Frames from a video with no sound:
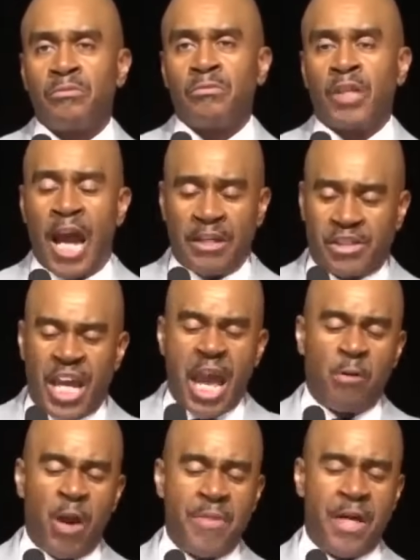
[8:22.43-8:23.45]
And say
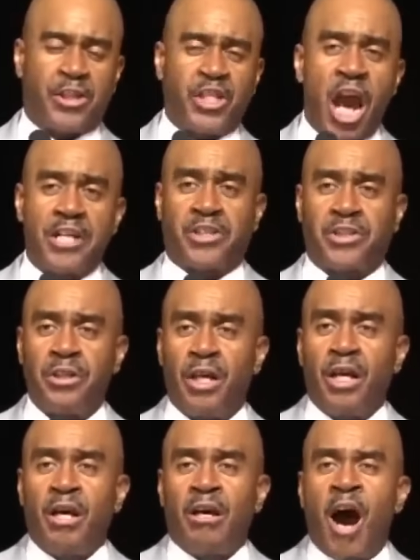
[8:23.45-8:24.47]
we're the church
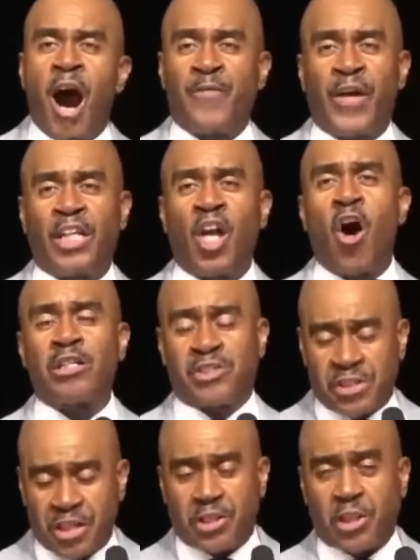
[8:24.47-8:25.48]
of the Lord
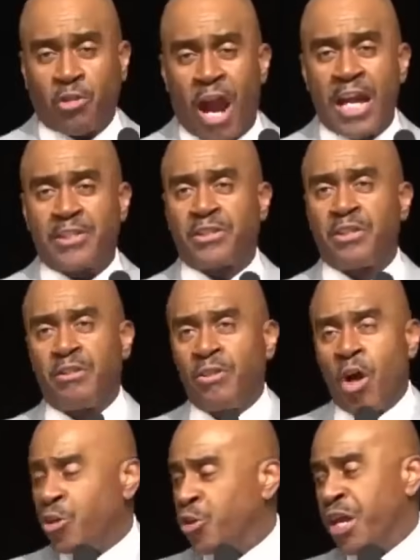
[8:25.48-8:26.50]
Jesus Christ.
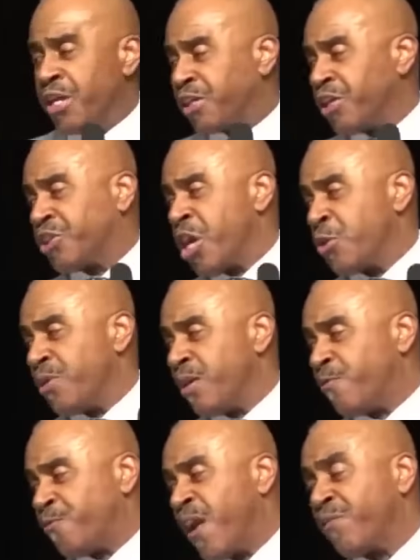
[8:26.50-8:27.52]
No, you didn't continue in the
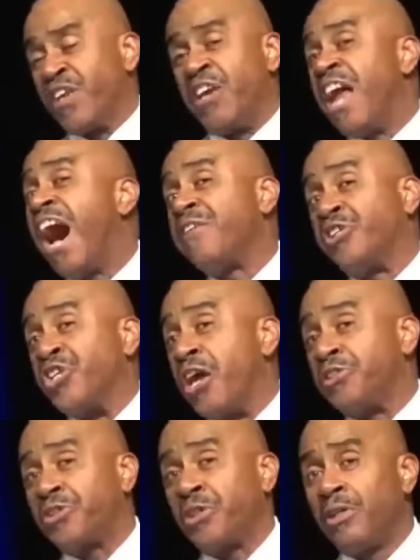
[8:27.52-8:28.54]
faith. You're not the
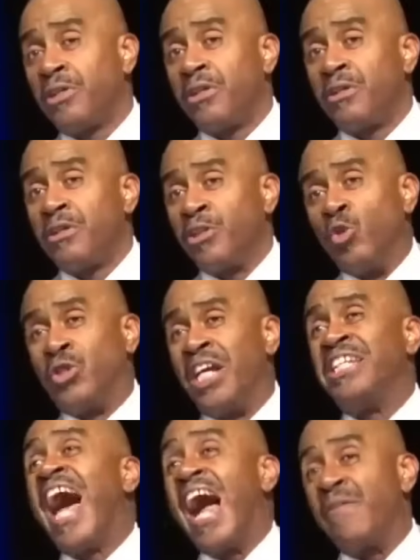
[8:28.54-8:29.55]
church. You
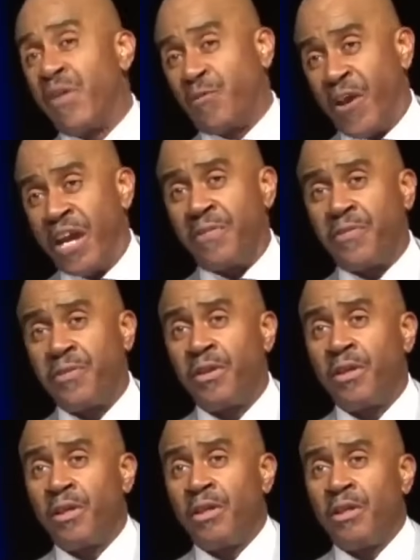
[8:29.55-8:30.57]
denied the faith.
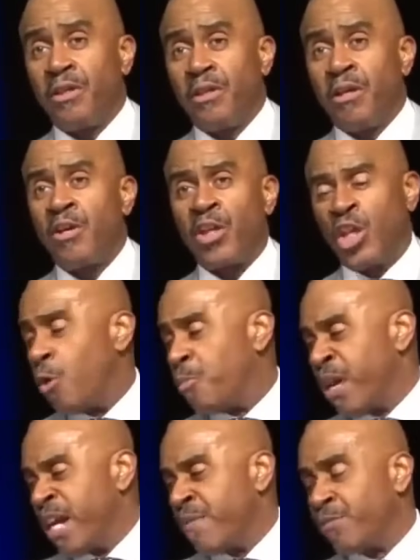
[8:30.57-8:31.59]
You don't
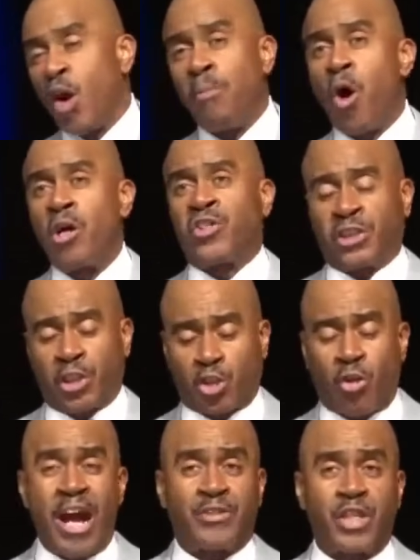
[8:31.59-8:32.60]
believe no more Jesus
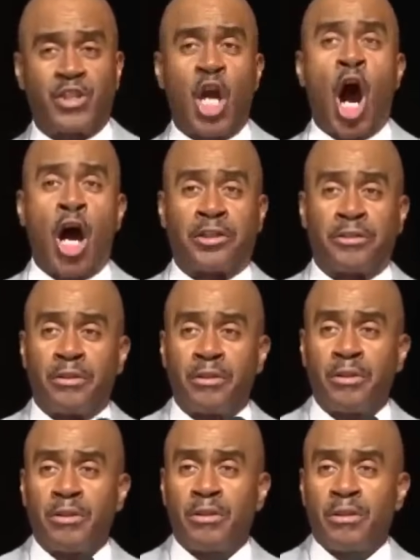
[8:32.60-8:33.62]
Christ is God.
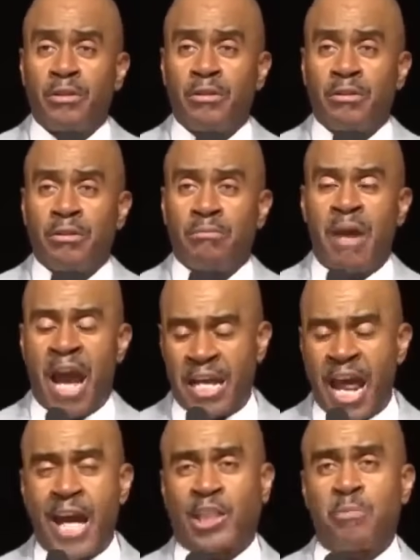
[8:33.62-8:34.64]
Man
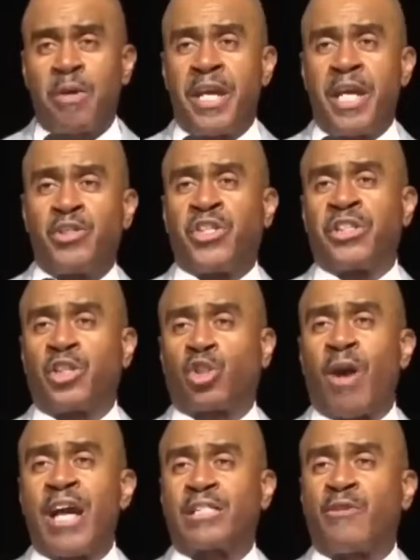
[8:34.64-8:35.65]
asked me, is Jesus
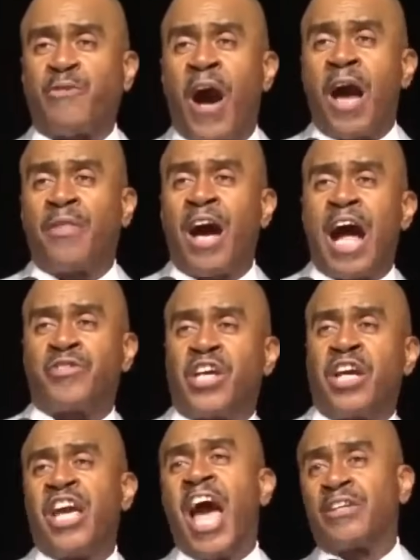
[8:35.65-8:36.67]
Christ the Father? I
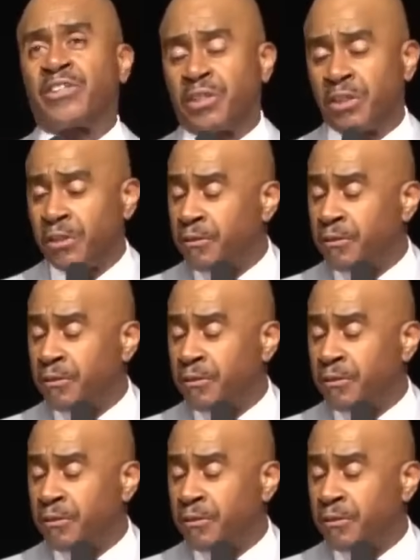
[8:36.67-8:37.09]
say, yes.